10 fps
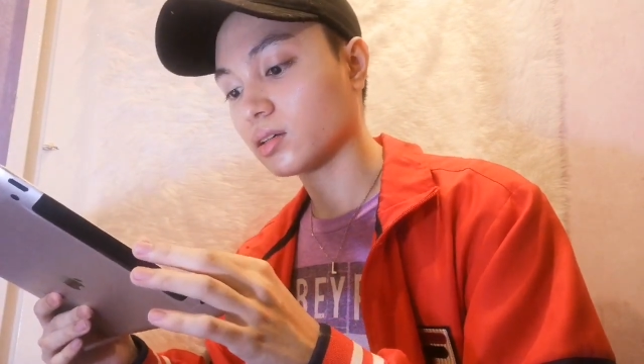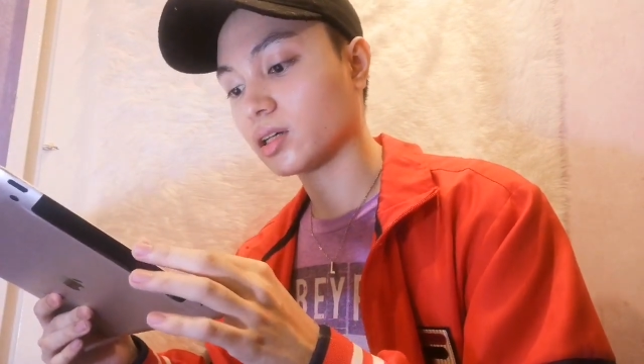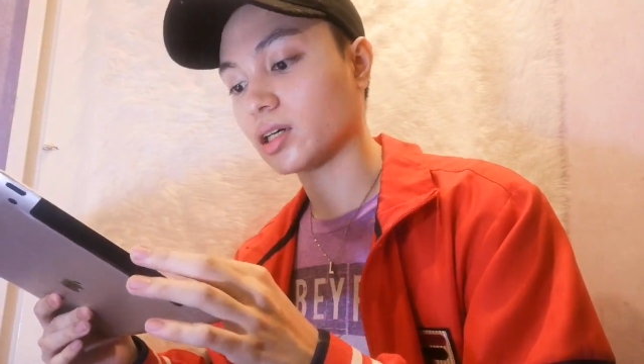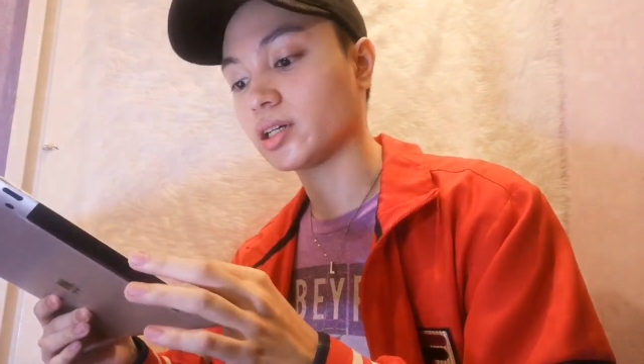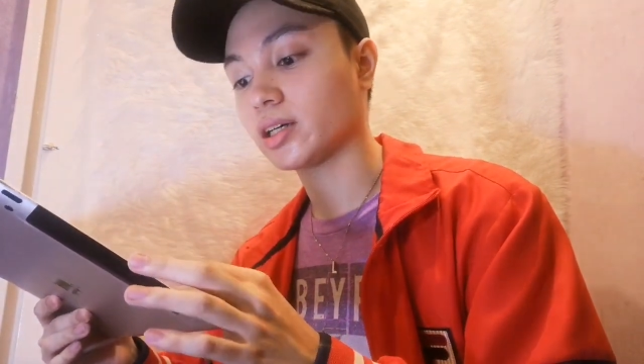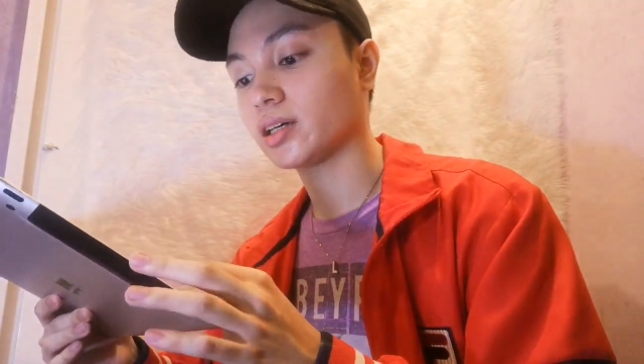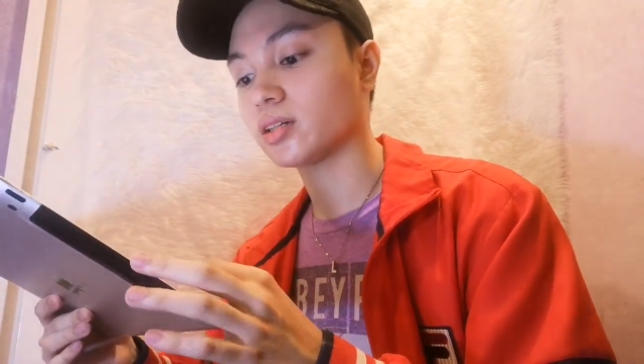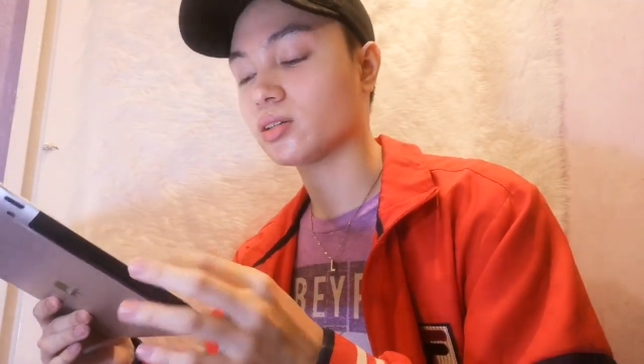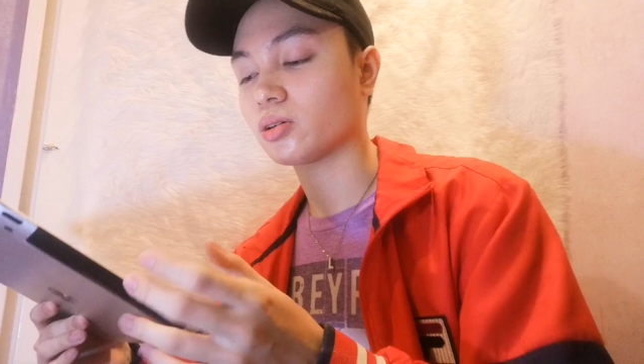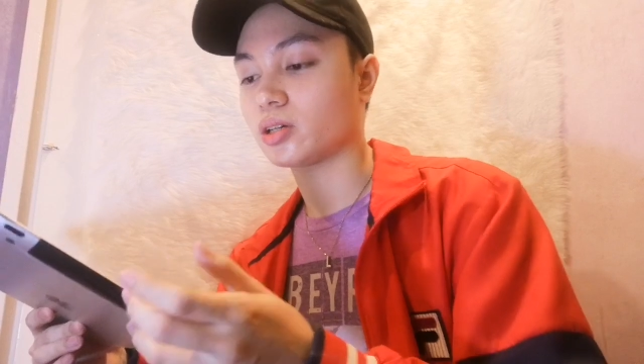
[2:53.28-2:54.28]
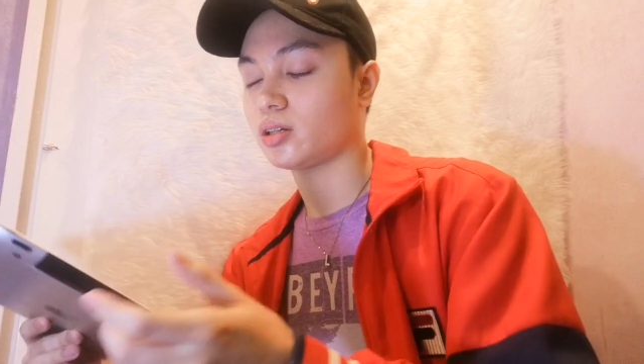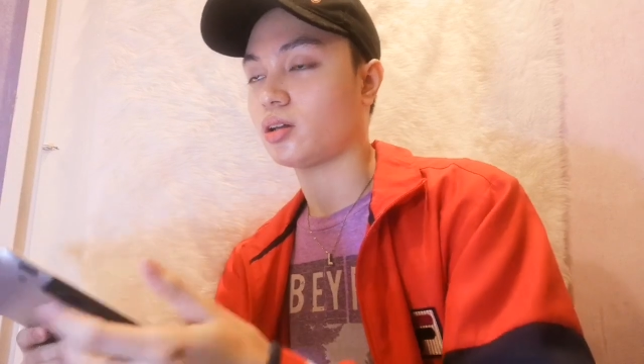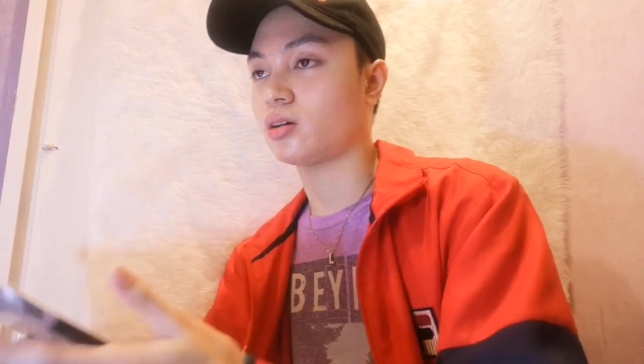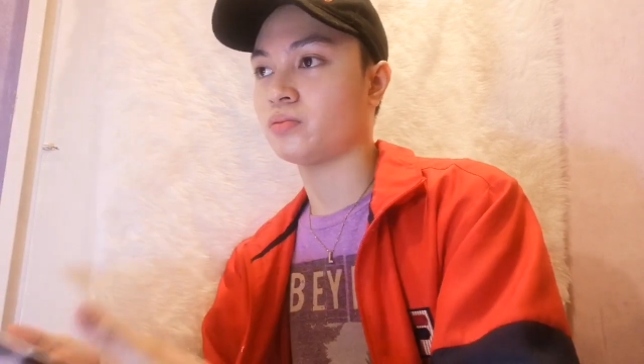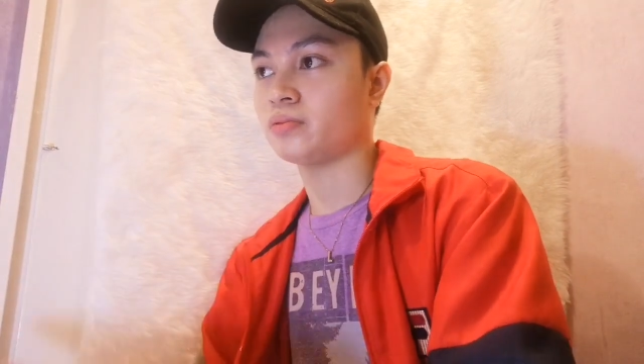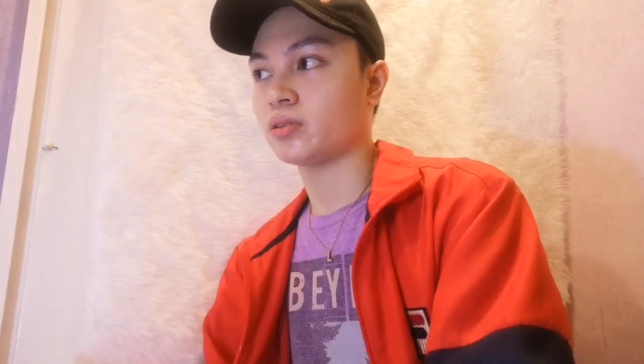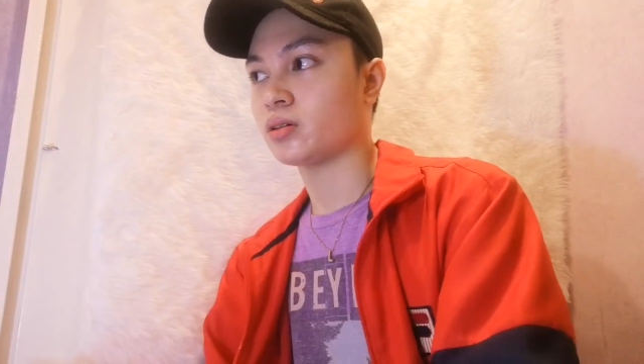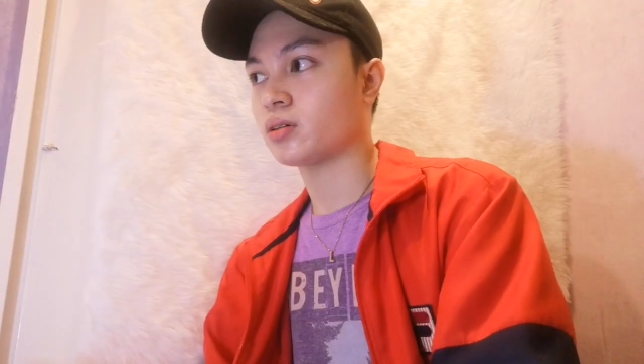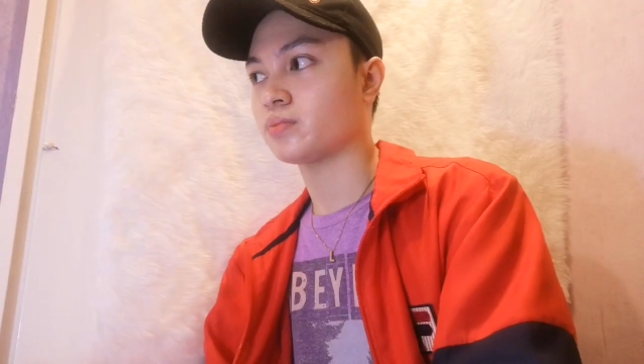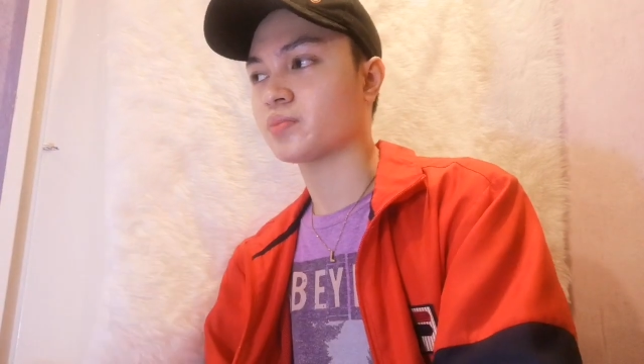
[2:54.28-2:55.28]
Career or love?
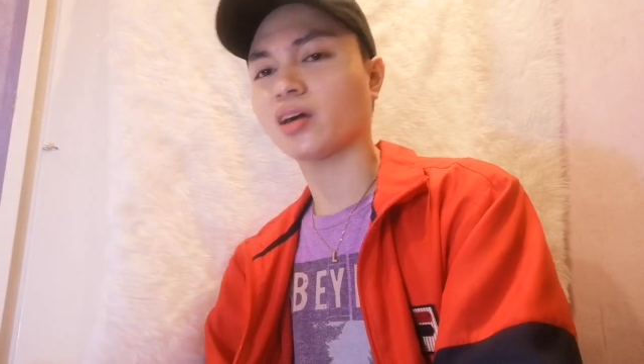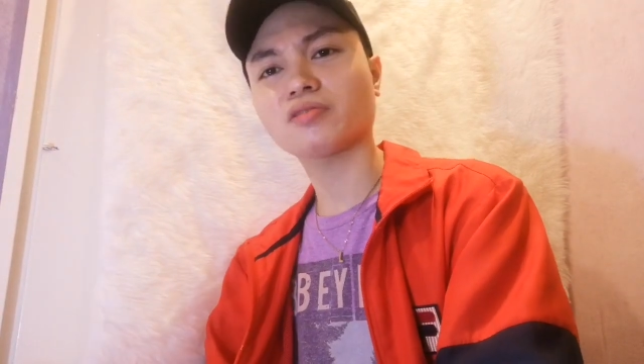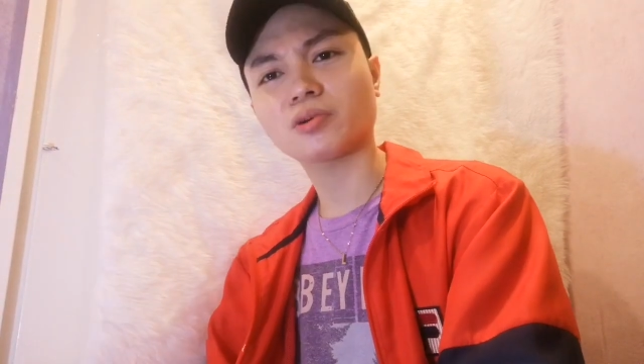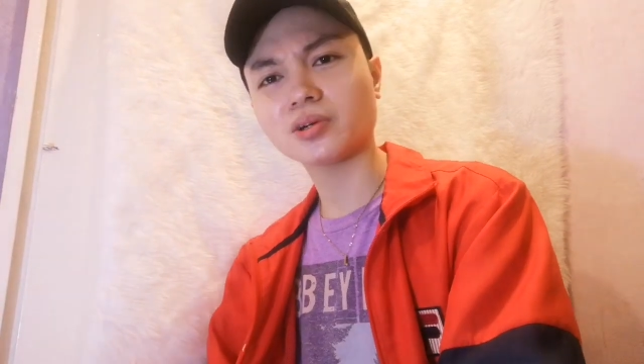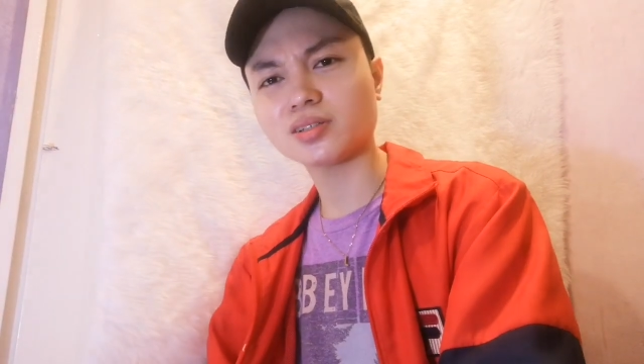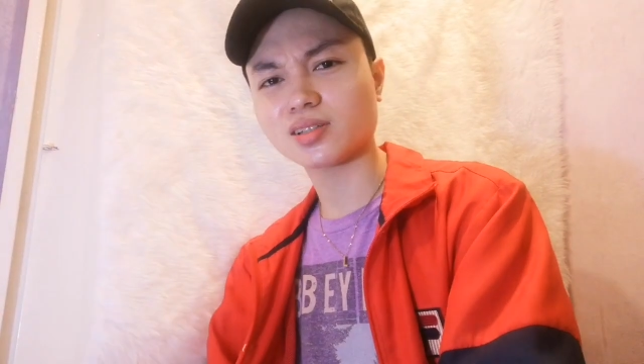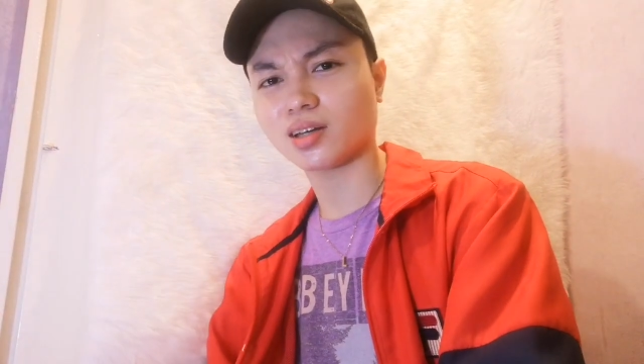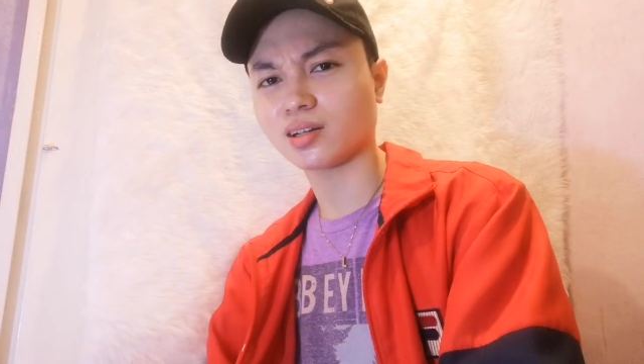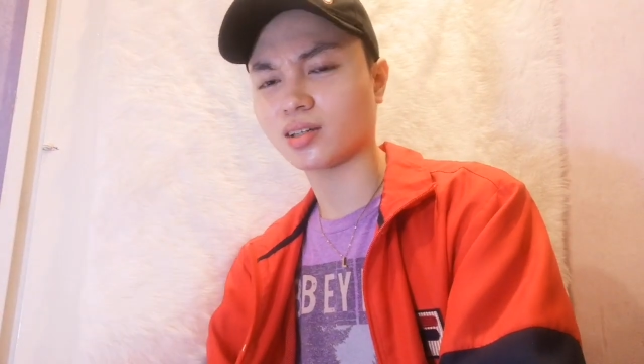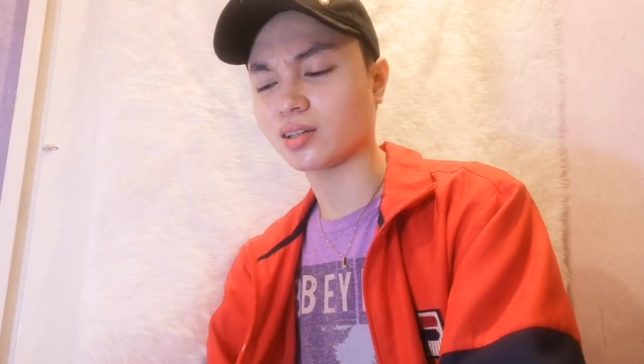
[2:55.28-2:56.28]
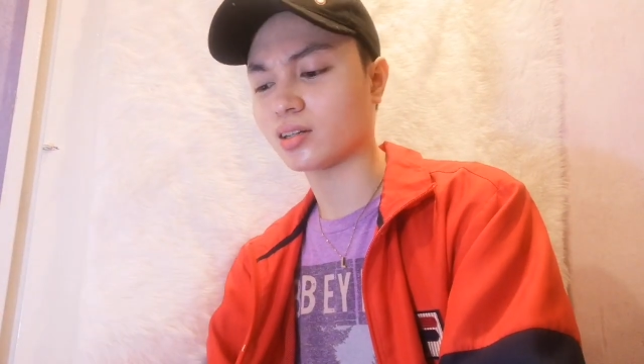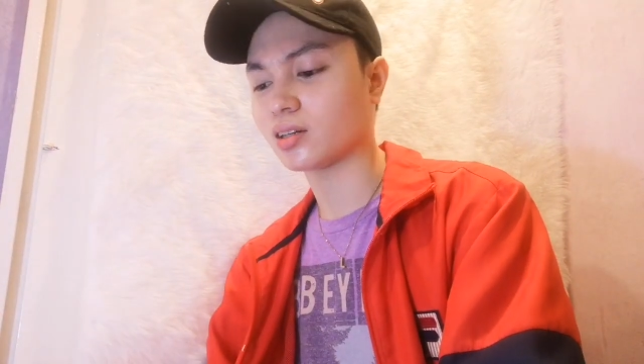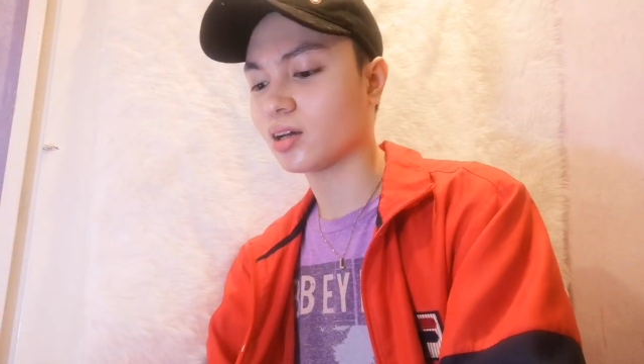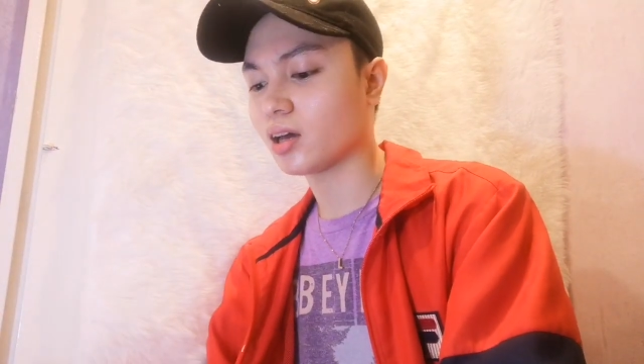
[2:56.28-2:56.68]
Of course, career.